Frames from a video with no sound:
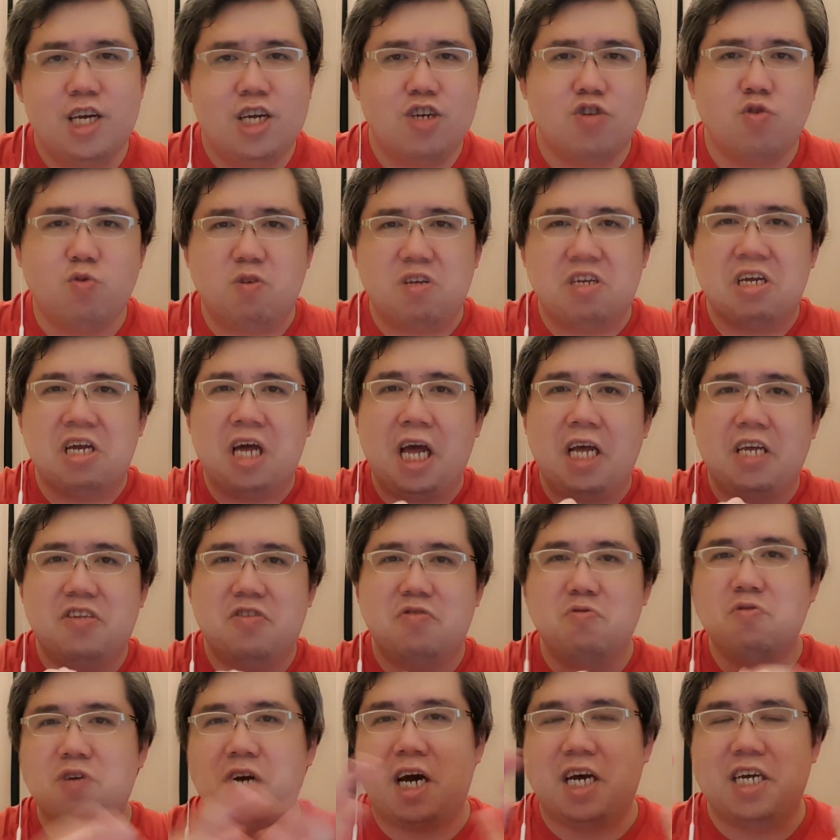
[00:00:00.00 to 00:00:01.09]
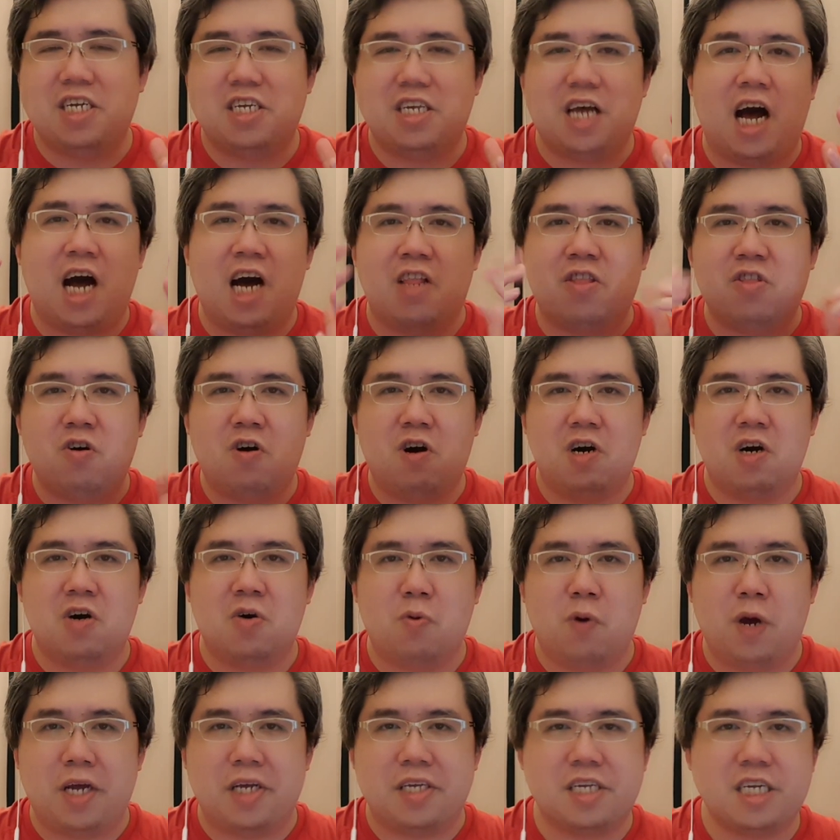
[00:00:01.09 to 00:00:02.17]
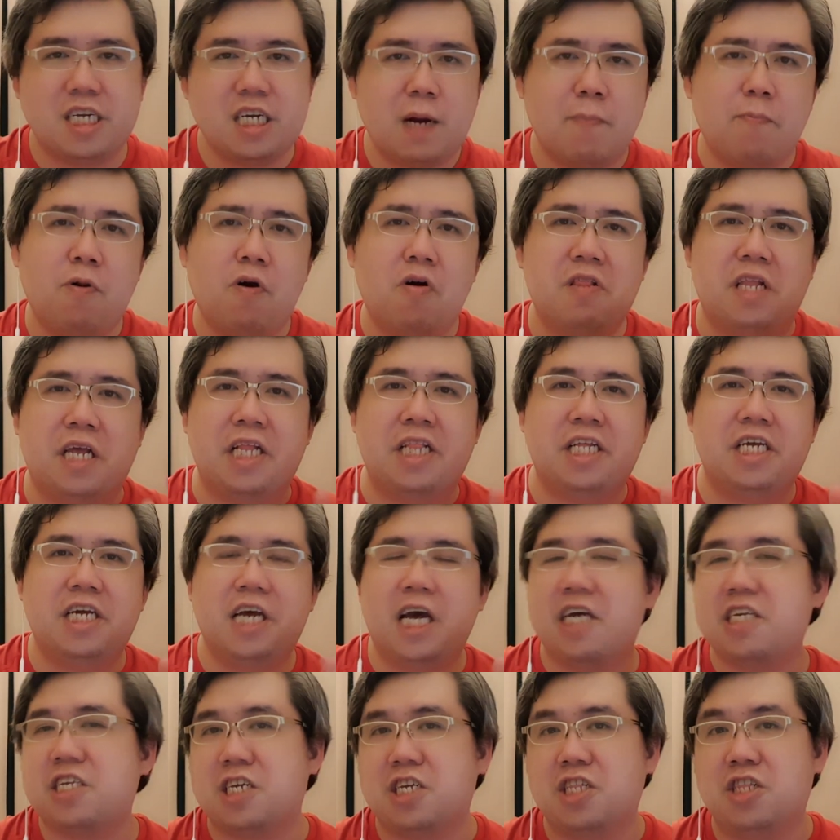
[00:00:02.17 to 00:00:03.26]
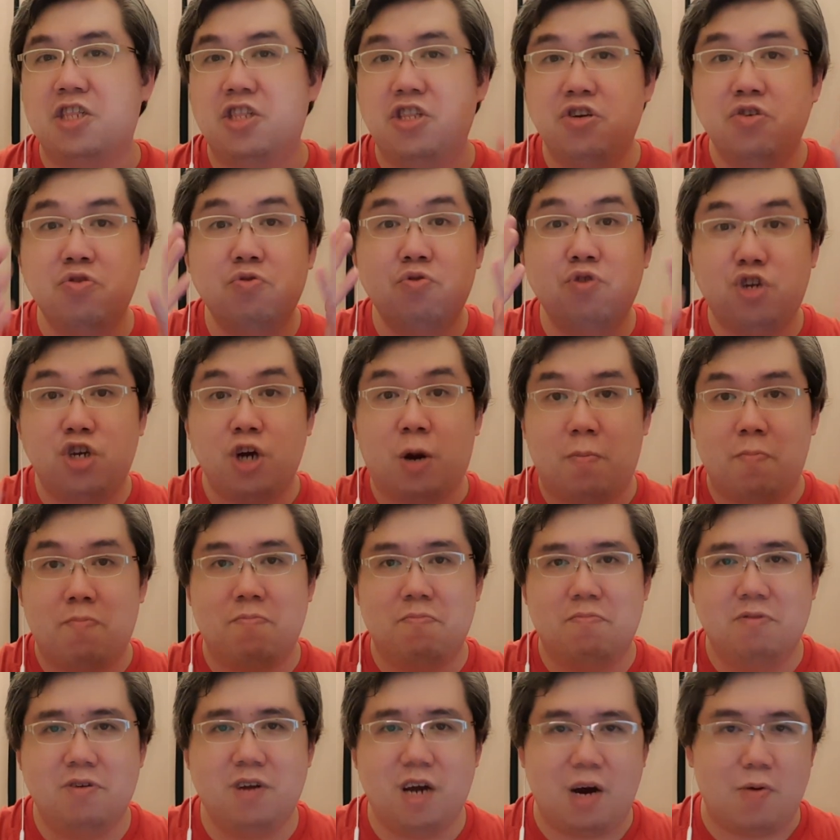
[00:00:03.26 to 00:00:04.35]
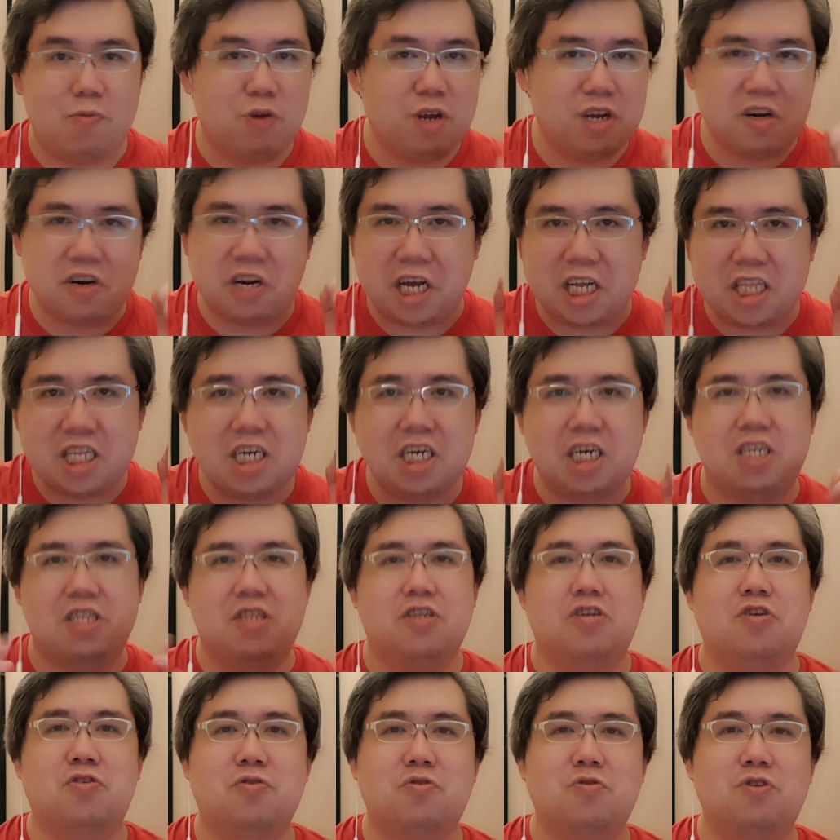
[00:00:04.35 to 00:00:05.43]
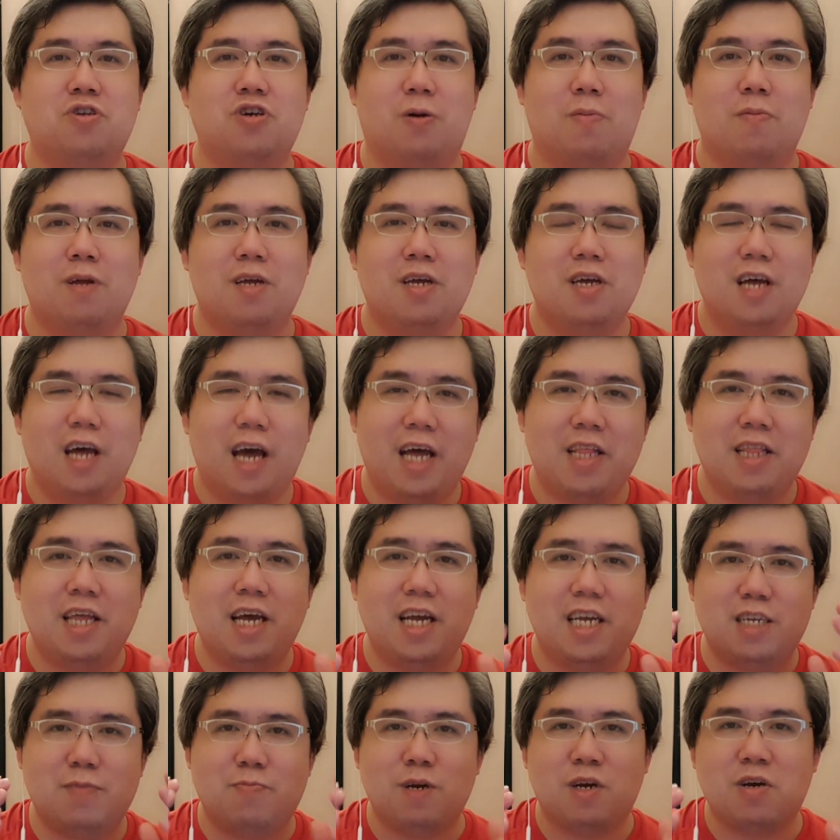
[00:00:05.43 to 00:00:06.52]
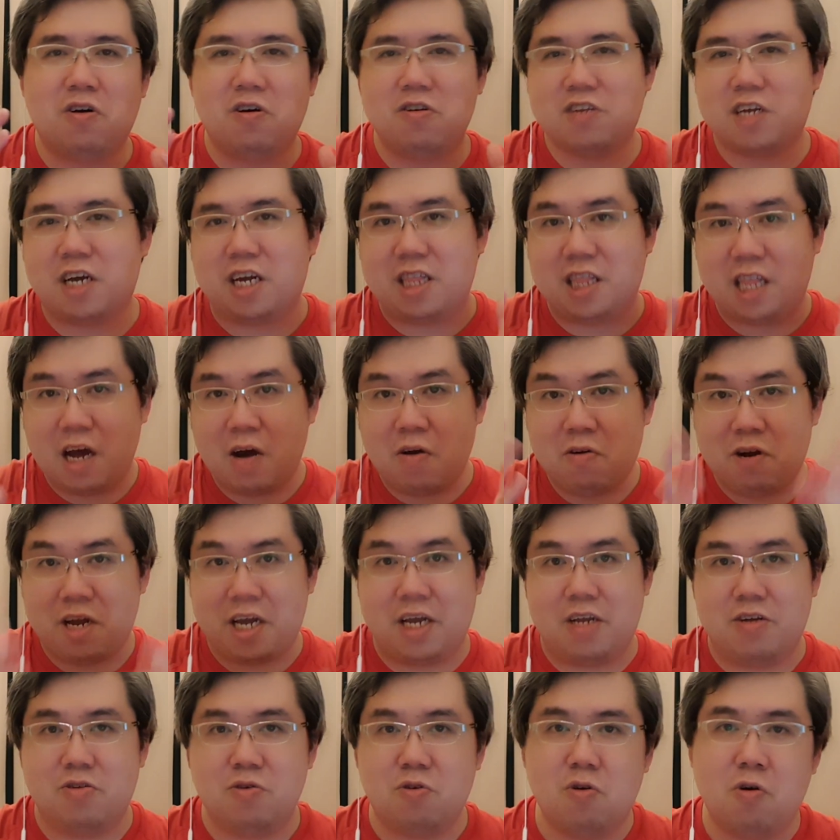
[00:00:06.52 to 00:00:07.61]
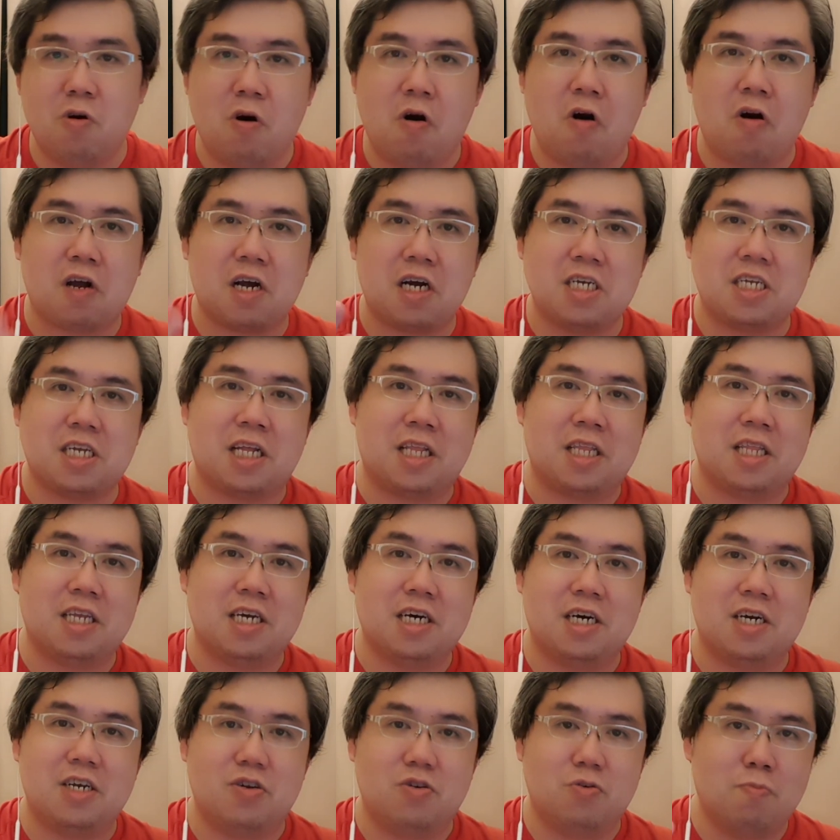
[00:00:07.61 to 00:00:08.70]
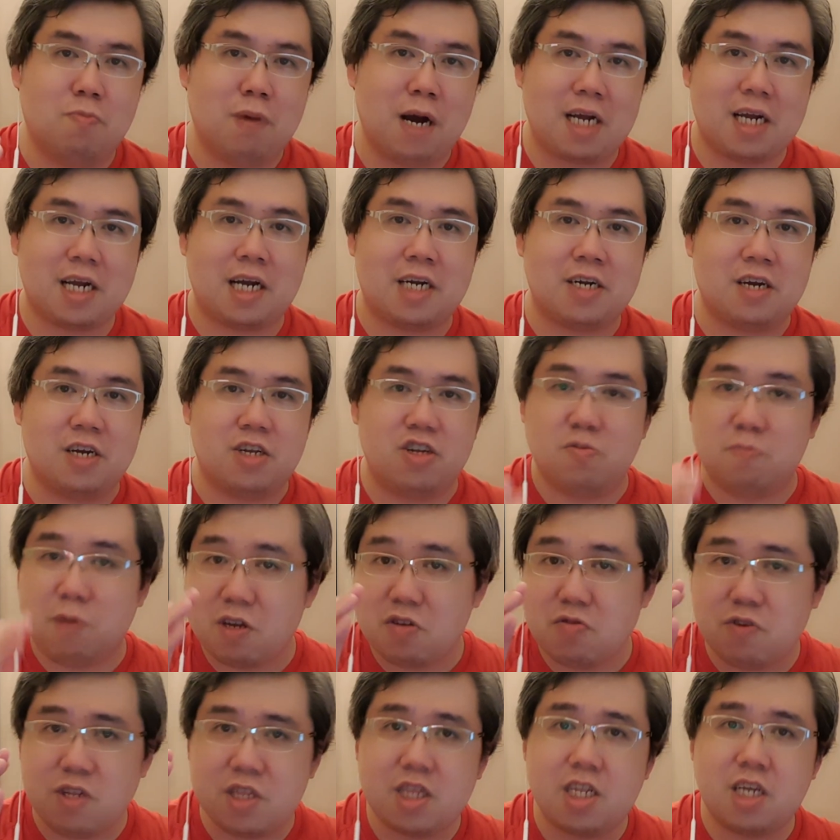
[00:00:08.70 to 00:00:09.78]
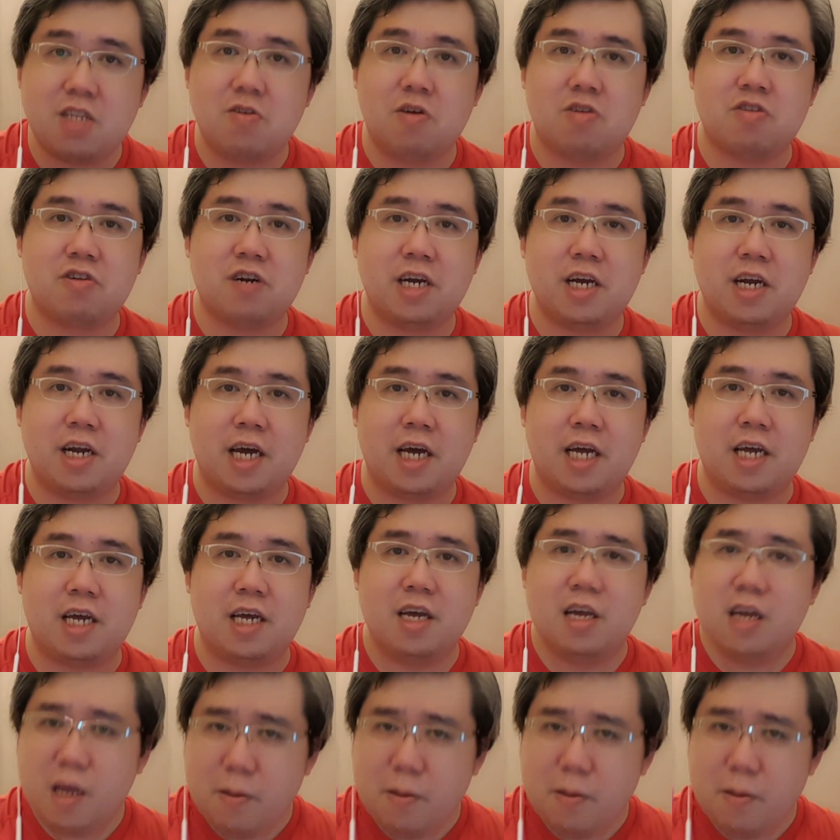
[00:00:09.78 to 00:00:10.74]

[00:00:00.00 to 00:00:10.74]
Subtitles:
So in case you guys are not aware, Singapore lately has a new job. Yeah, we created a new job. And that is because like, now right, you go hawker center, you makan, right, you must return your tray, right?